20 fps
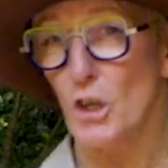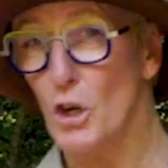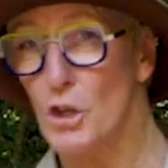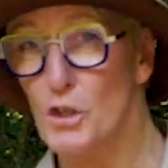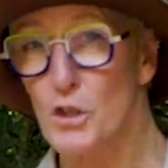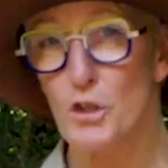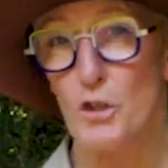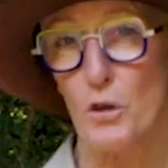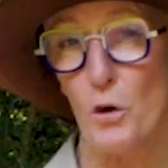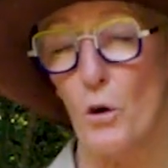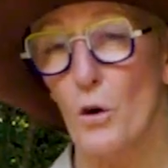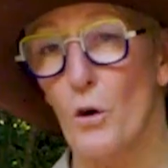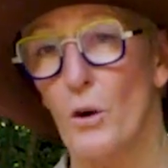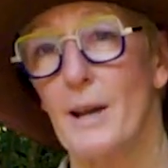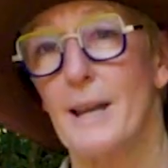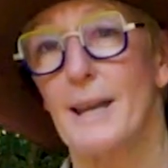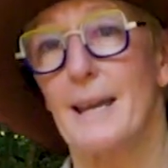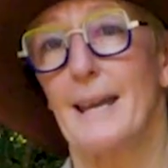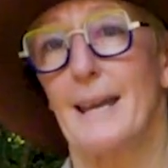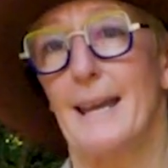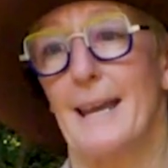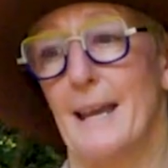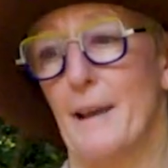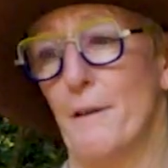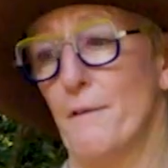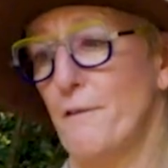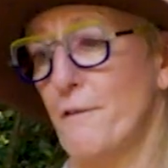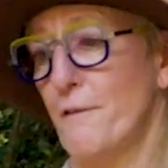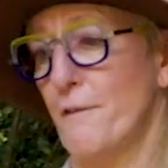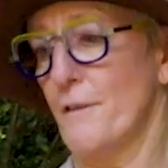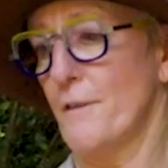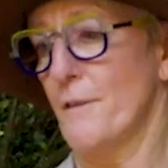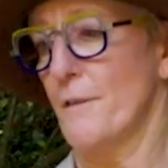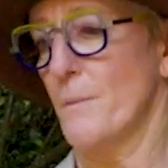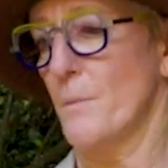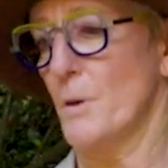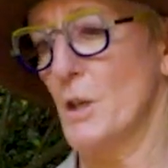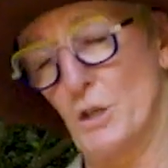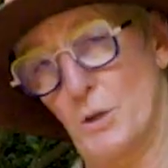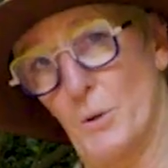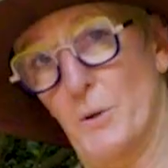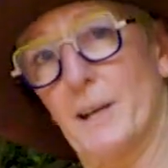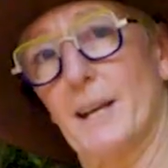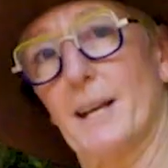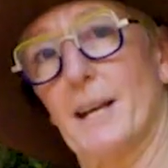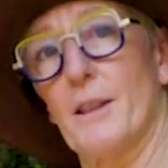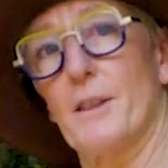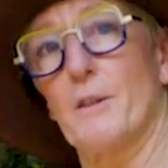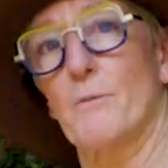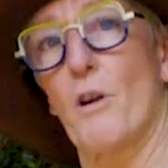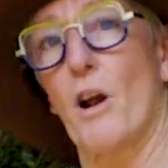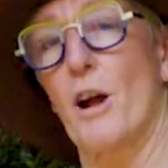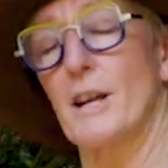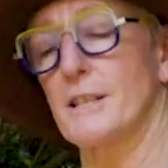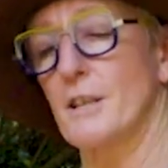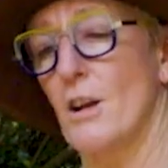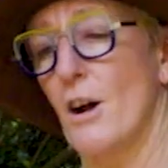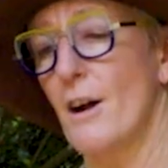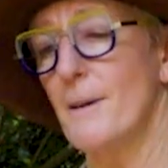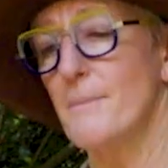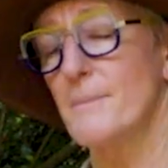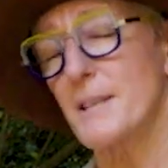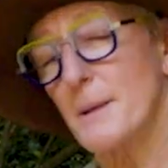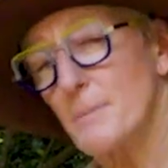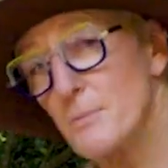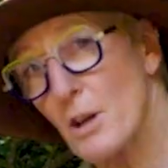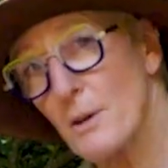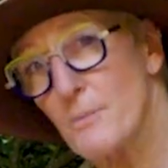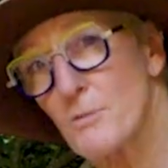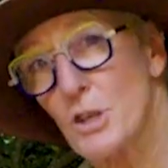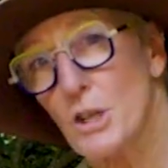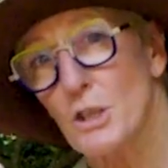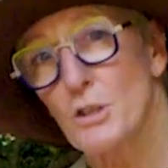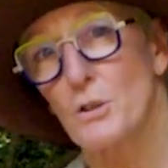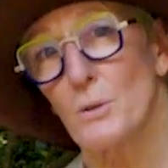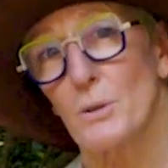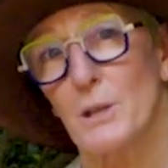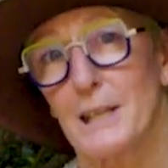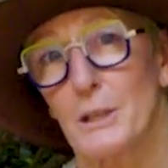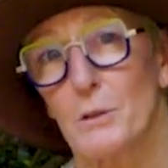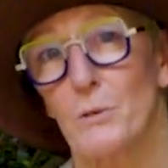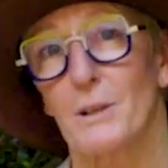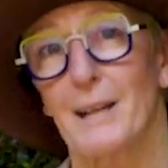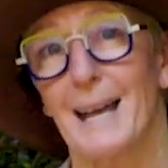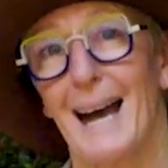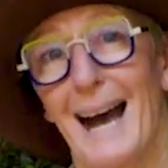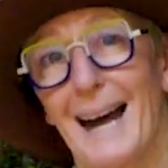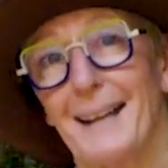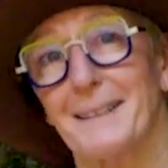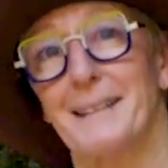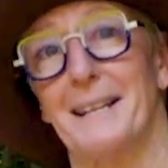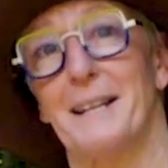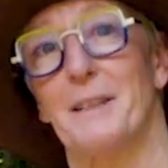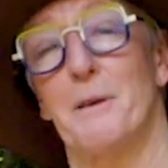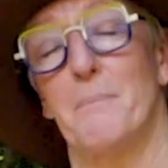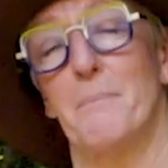not sure if you're doing it at the right time, sometimes you can do a little cut in the